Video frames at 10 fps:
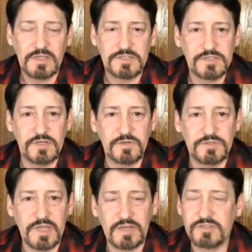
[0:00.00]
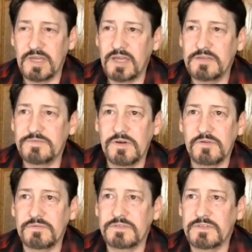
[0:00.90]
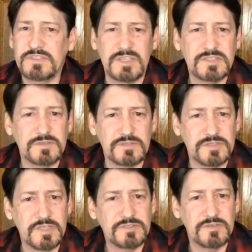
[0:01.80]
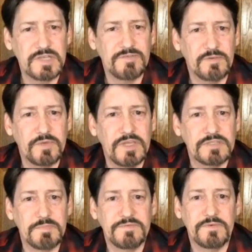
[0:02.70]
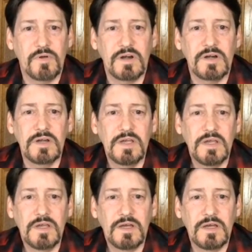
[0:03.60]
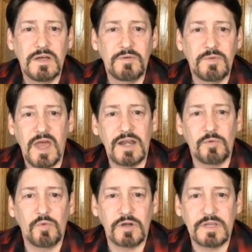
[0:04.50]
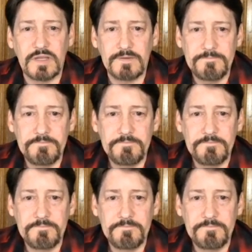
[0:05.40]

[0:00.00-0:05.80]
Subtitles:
So she actually had the phone for six or 7 weeks before we got it working.